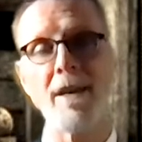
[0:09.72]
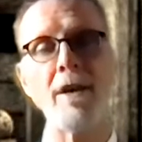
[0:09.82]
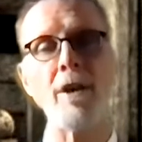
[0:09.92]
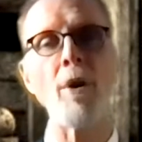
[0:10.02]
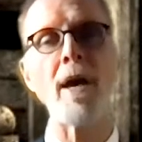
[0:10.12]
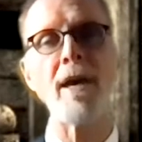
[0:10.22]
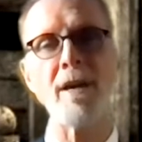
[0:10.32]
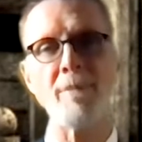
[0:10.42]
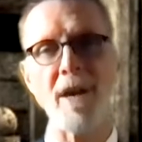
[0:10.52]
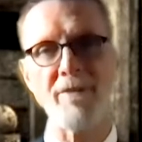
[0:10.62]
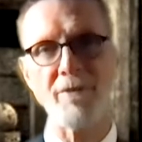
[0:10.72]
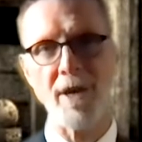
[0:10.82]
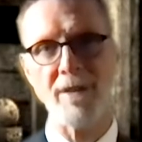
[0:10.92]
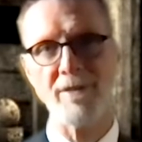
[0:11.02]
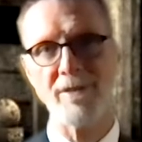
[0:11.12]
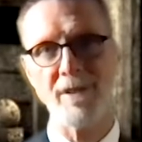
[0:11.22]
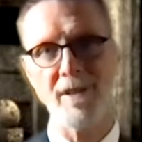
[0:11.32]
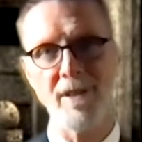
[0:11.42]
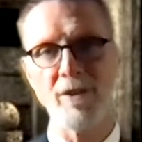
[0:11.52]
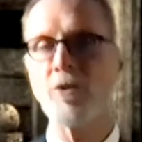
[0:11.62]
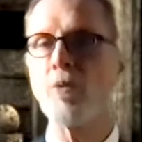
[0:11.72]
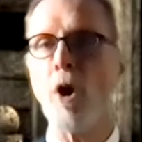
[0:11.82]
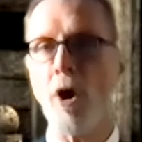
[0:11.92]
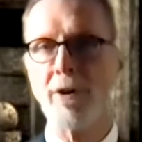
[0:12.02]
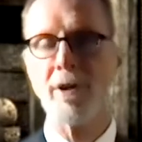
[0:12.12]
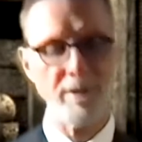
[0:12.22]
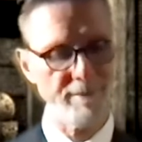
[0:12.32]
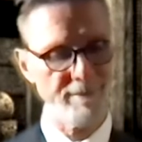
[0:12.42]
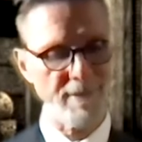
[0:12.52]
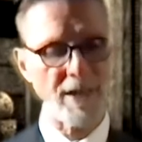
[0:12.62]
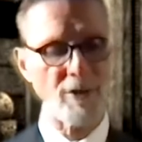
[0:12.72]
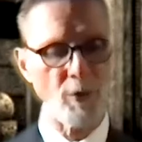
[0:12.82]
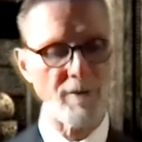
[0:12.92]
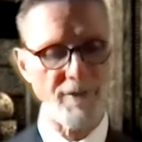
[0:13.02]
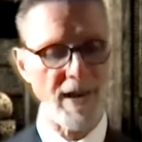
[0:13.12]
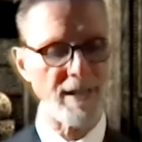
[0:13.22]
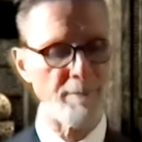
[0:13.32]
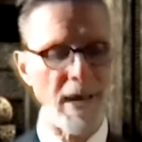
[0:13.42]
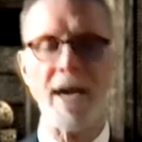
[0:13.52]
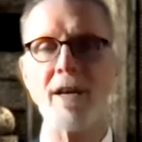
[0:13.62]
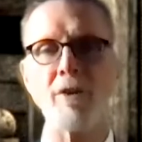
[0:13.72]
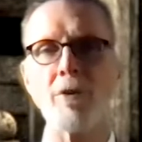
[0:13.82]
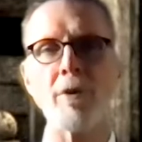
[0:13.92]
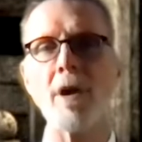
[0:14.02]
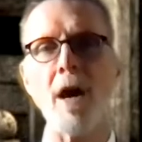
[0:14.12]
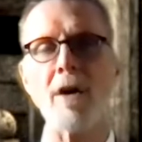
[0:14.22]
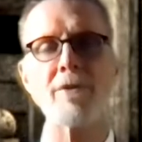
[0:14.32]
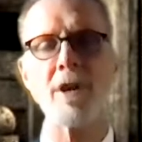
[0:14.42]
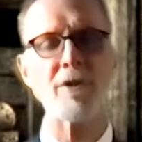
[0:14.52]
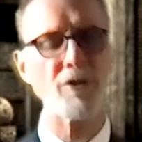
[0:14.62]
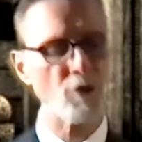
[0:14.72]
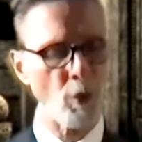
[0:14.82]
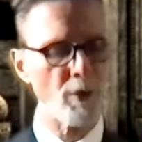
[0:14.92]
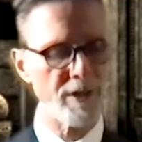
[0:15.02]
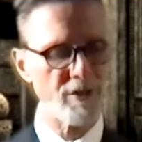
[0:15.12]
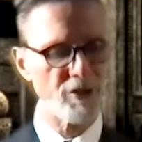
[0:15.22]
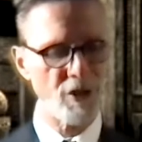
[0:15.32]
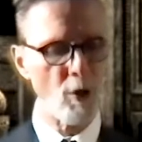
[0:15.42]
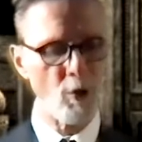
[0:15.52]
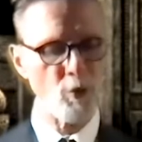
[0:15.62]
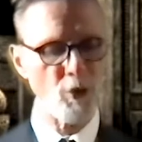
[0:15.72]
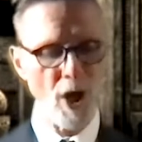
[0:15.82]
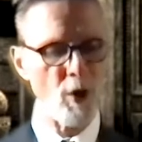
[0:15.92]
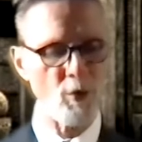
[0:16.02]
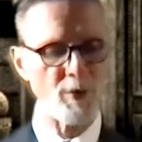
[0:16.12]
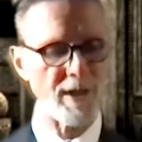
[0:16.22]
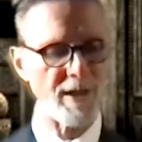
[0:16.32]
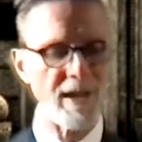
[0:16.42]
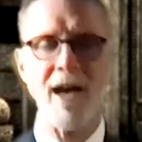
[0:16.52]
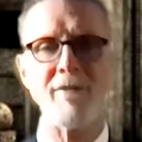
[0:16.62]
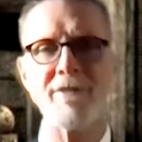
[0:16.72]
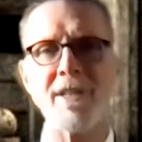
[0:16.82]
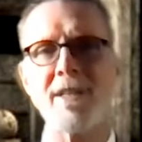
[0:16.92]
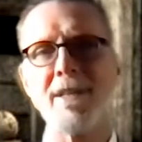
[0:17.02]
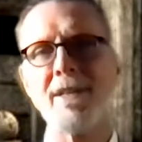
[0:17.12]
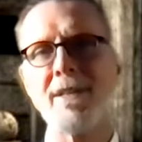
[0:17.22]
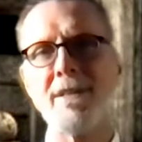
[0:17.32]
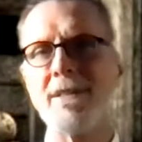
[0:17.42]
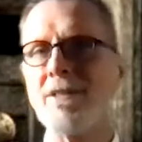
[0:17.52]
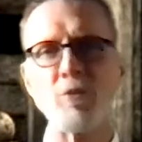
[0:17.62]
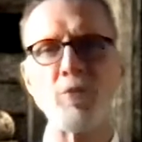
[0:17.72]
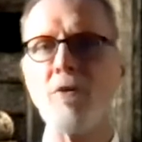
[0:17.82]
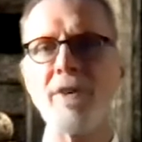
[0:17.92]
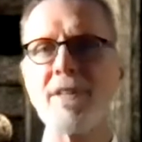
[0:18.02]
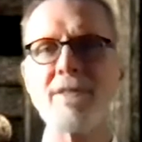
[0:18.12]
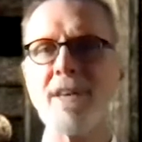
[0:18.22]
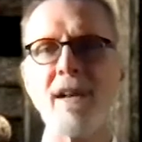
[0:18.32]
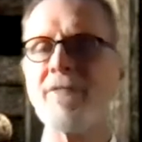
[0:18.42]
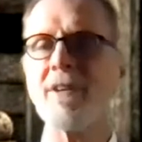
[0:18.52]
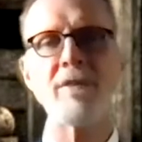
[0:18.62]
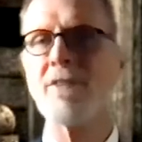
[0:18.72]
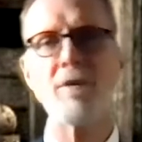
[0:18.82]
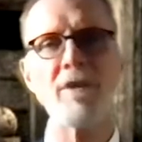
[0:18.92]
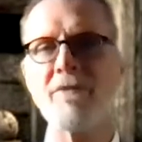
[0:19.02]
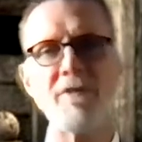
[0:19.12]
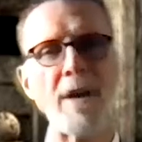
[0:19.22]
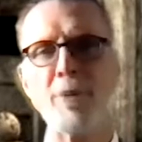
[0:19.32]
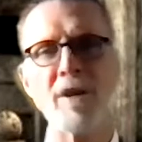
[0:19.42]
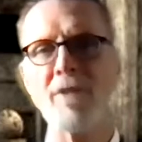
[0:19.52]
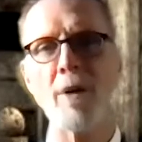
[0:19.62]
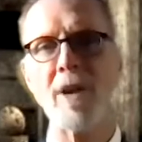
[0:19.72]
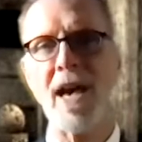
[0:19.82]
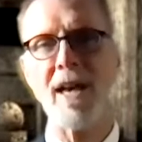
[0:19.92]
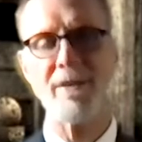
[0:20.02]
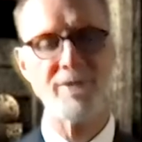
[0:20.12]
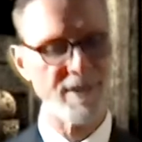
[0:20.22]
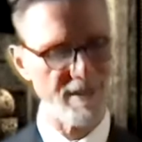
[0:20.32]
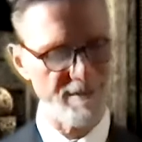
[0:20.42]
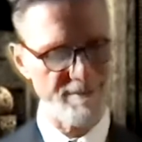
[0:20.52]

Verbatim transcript: You are here, my friends, to honor and to invite back into your hearts a story so known and loved, it has woven itself to the very fabric of our lives.